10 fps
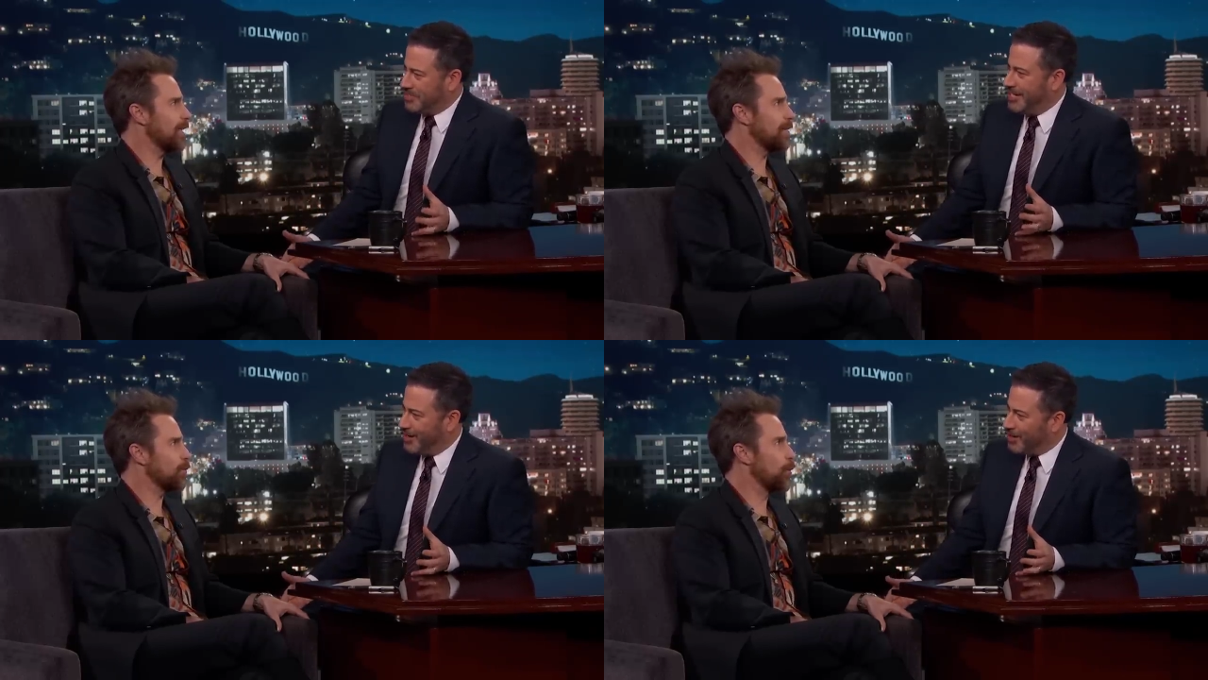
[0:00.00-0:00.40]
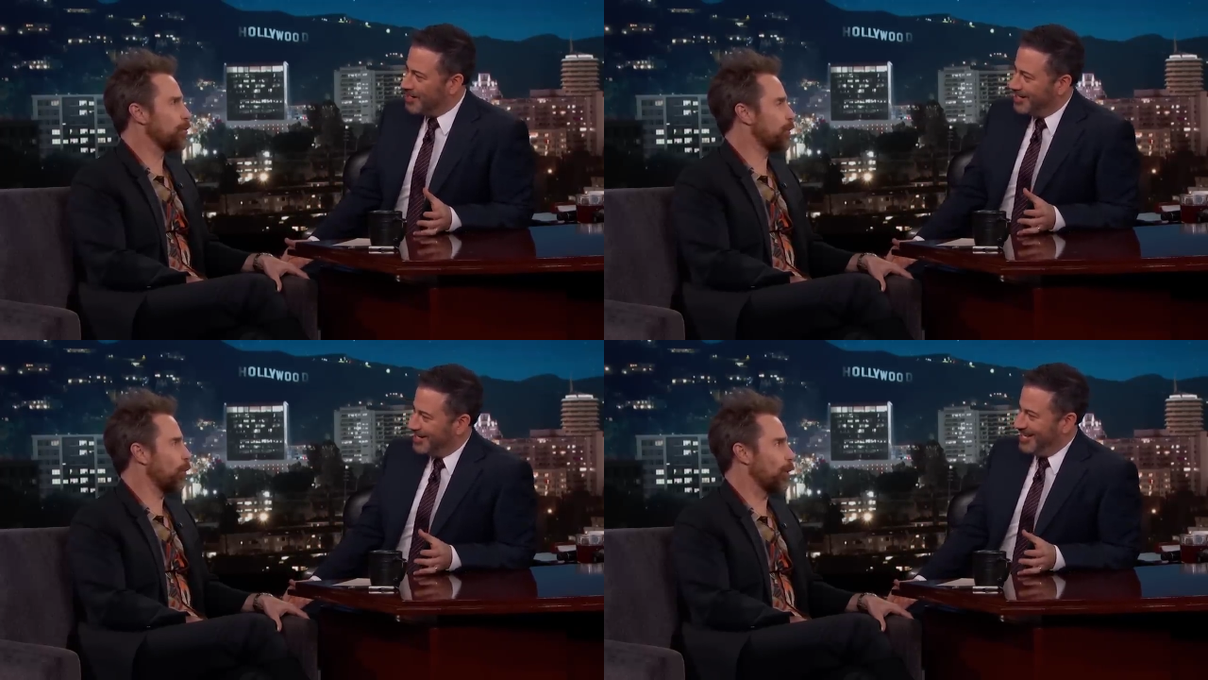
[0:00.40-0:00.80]
Speaker 1: was here.
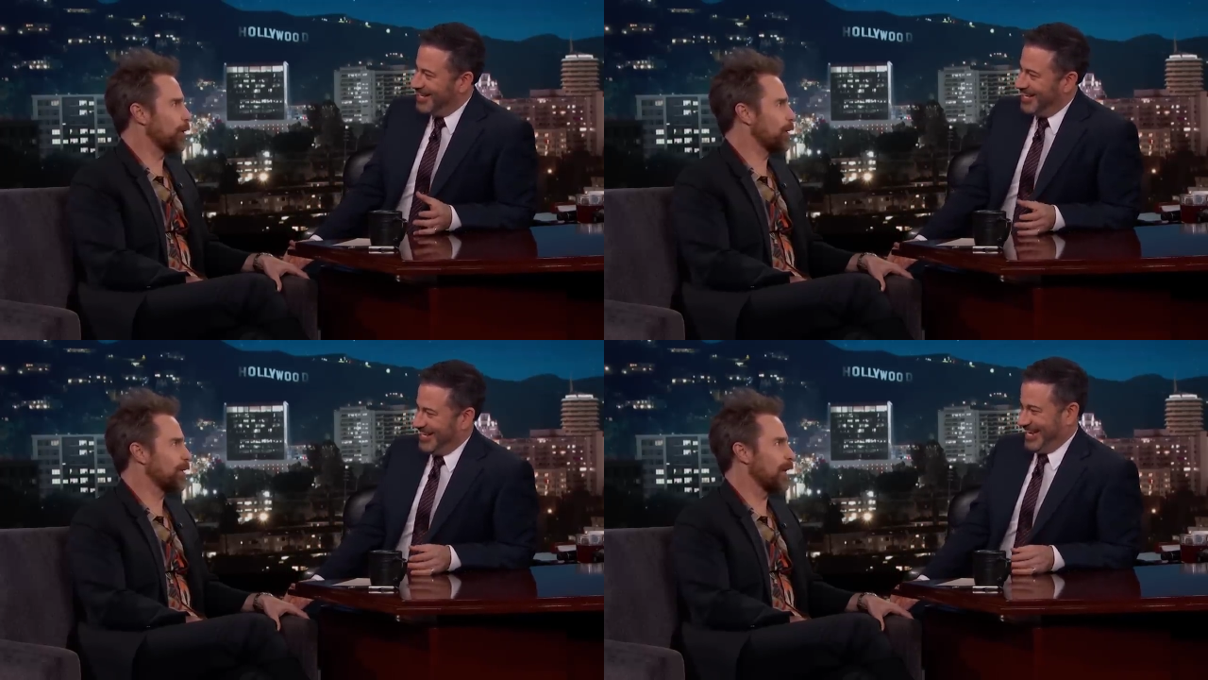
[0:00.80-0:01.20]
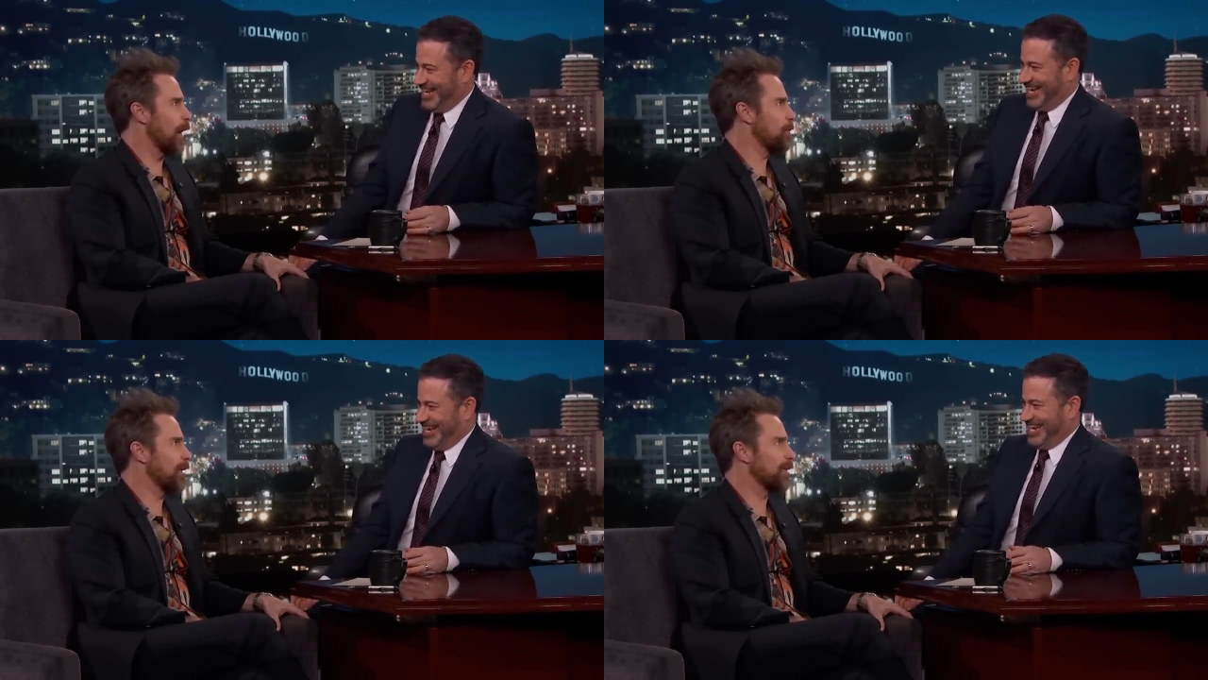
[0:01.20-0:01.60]
Ruth Gordon.
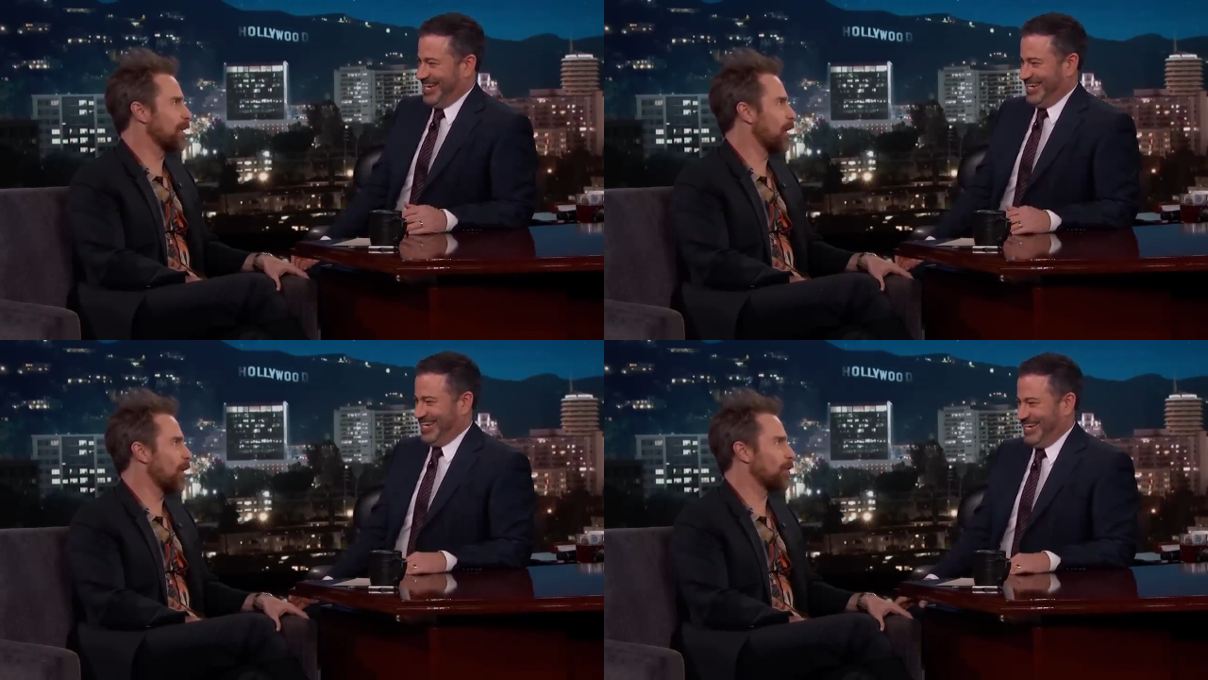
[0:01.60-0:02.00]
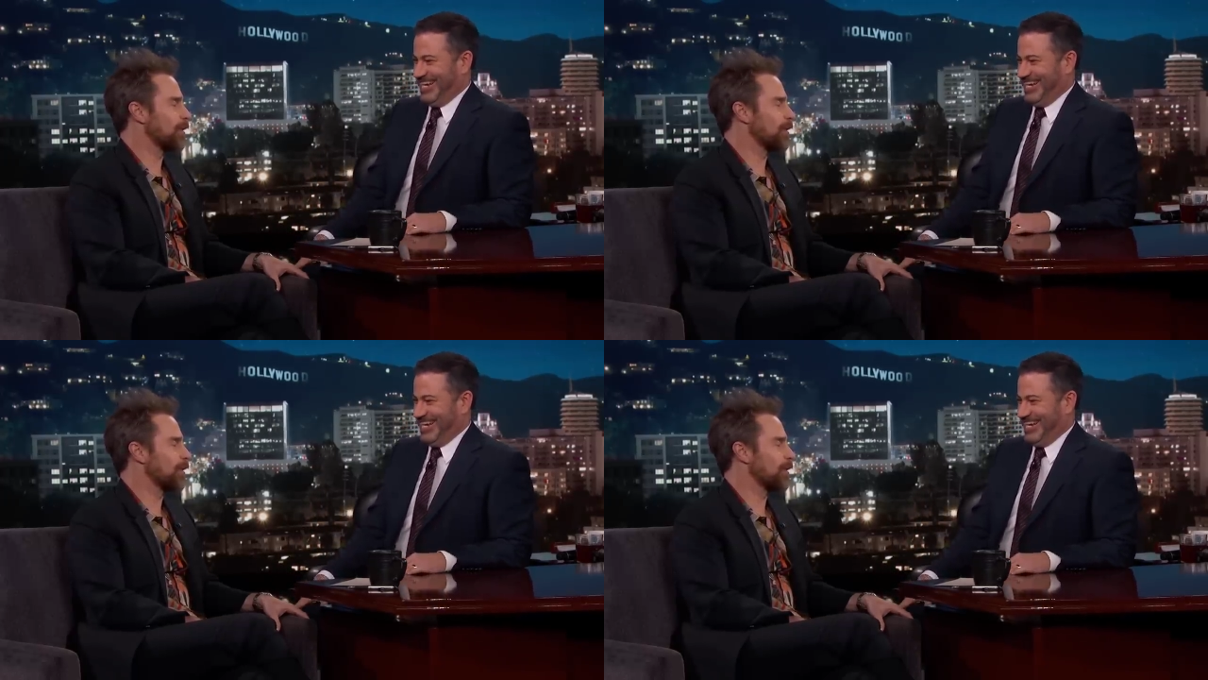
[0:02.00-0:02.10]
Yeah. I mean, you know.